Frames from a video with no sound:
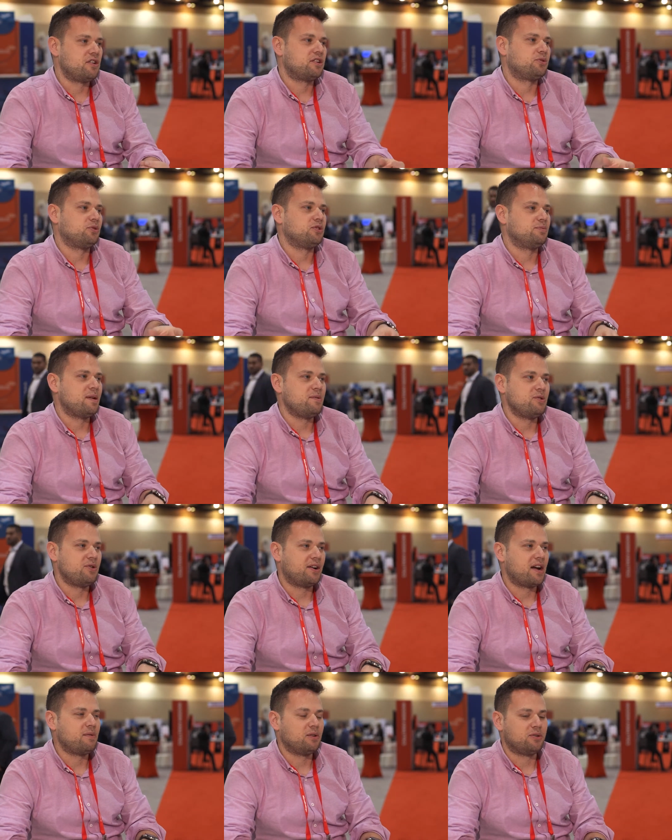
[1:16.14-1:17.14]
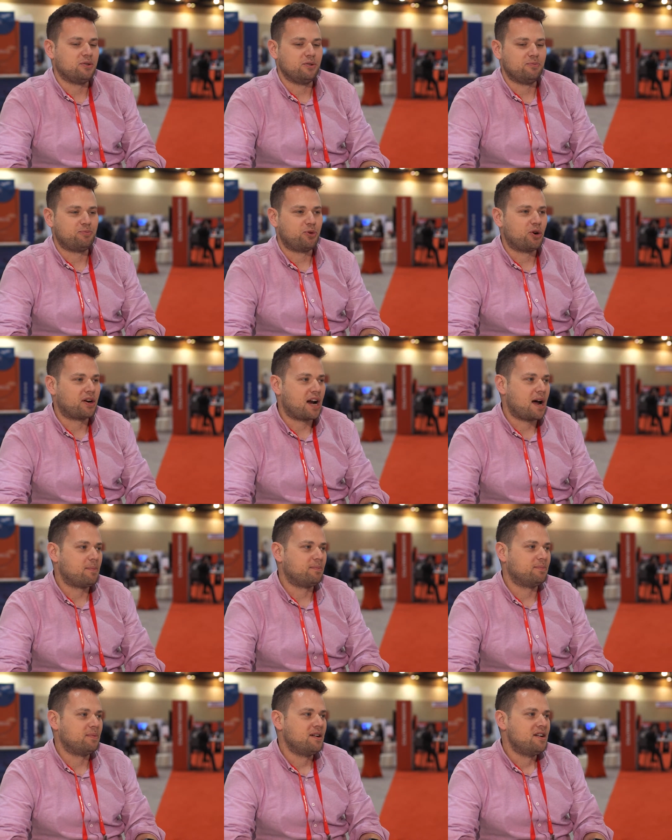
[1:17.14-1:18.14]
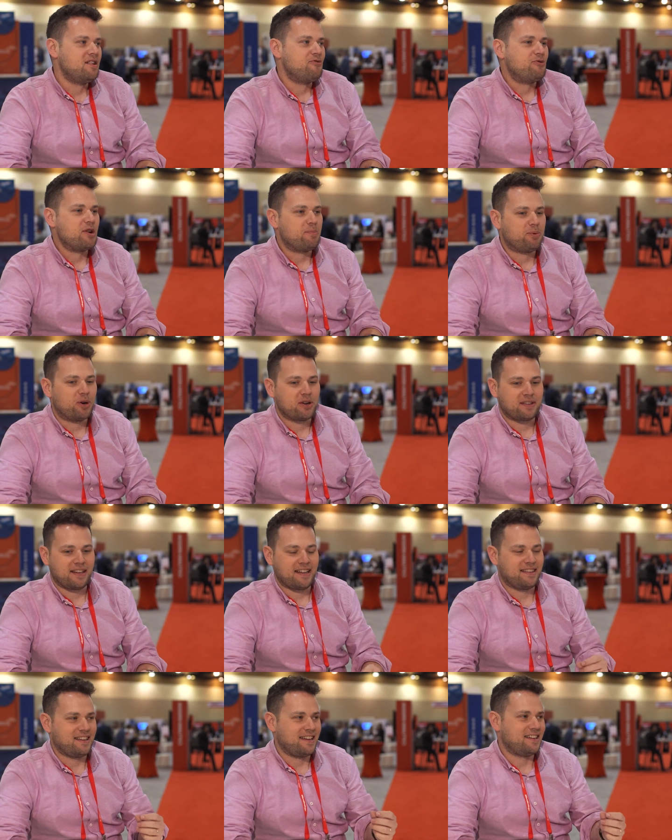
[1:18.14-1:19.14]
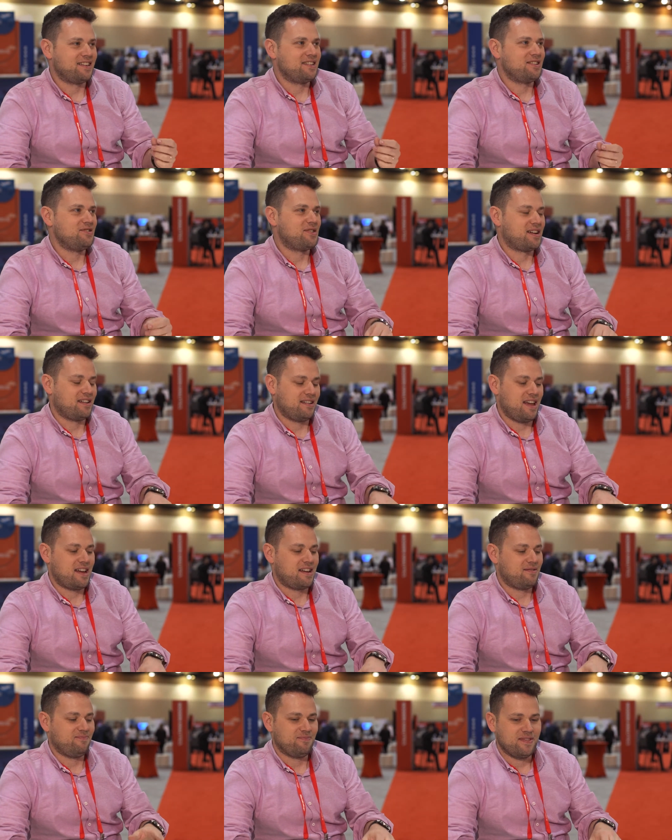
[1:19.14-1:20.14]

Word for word: other tools, maybe you are able to program reports and then you can like